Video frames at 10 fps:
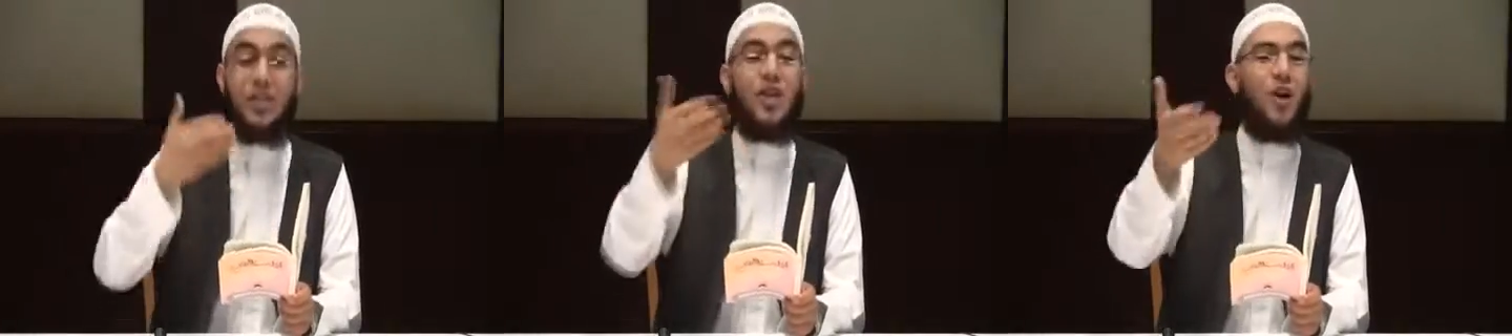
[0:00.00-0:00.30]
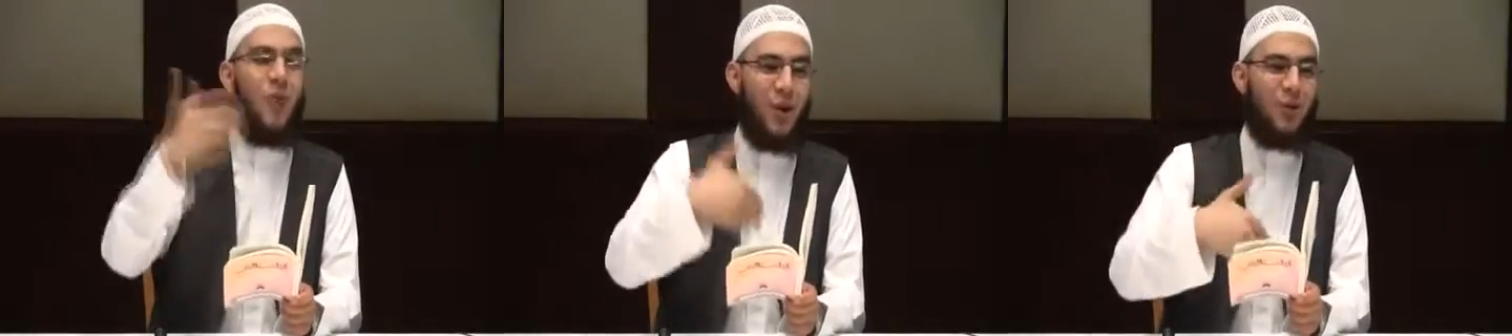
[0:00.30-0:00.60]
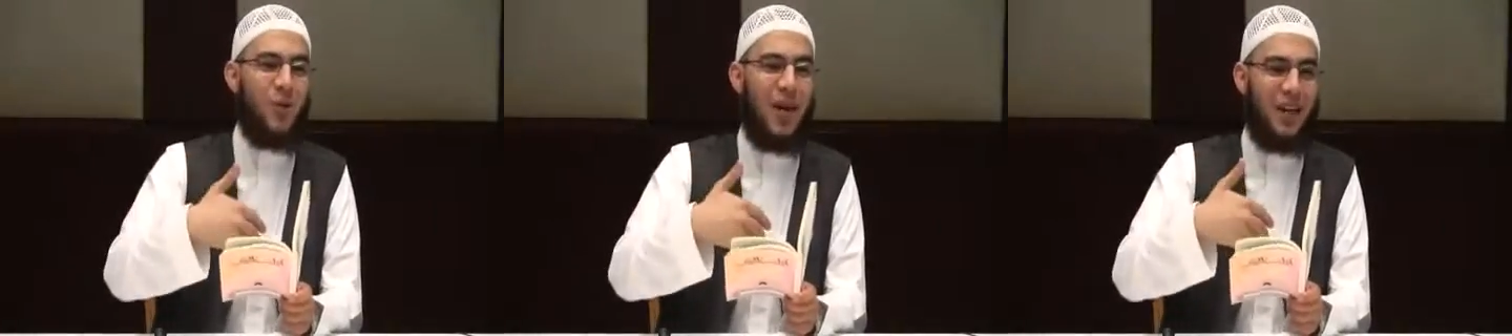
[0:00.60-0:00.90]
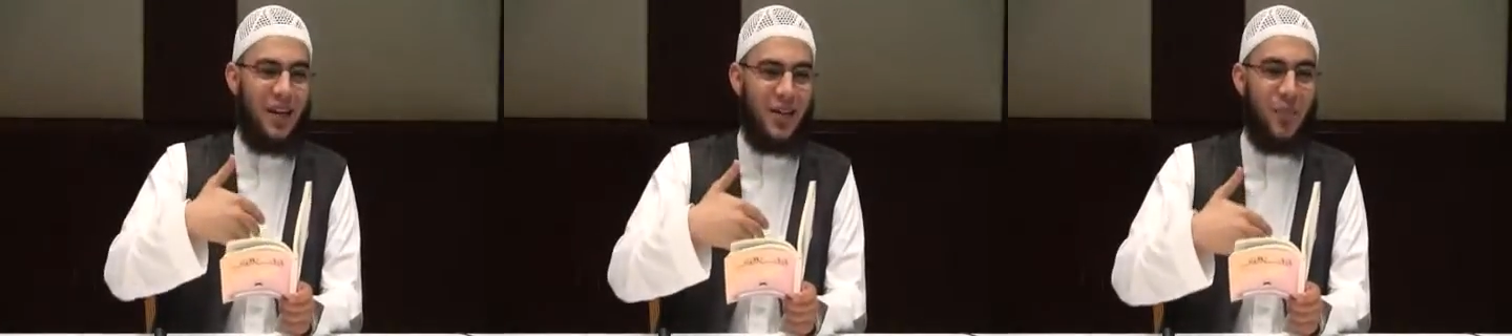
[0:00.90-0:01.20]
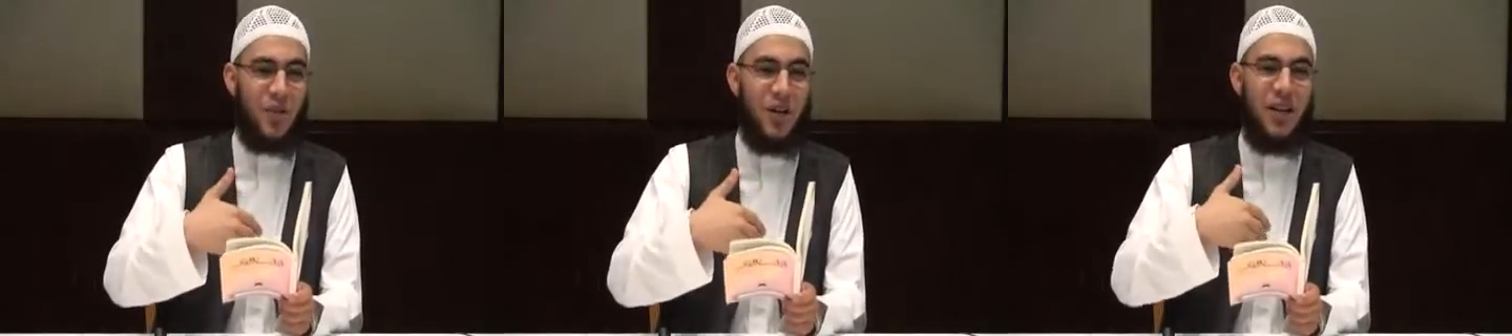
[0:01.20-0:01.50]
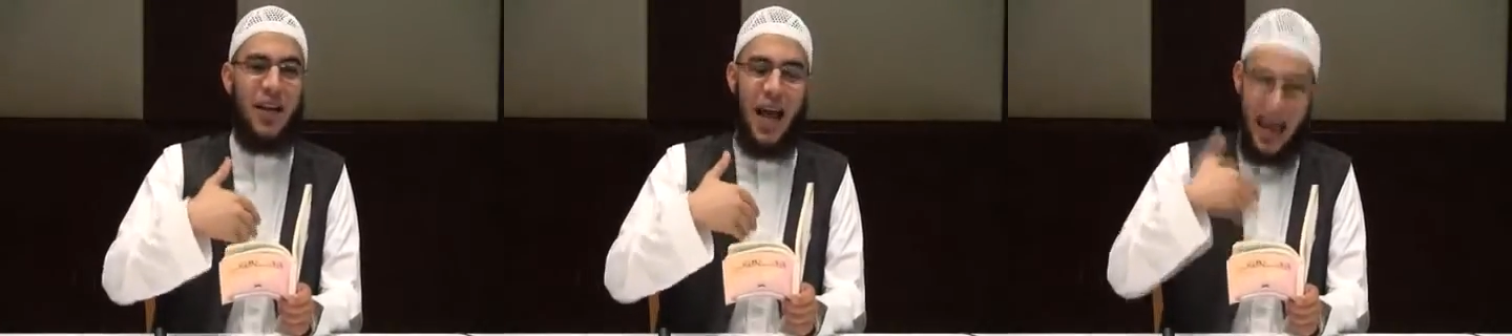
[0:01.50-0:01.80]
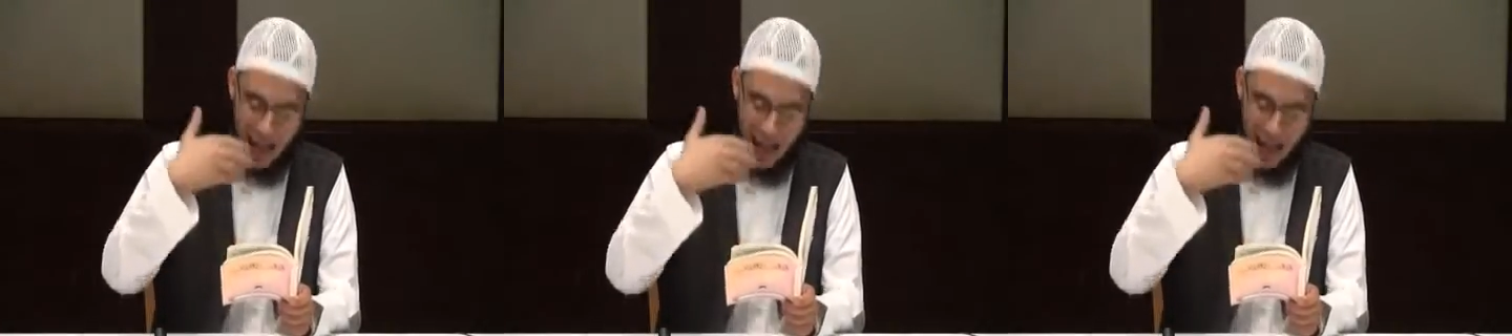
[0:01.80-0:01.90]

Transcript: Then the Shaykh went on to make an exception,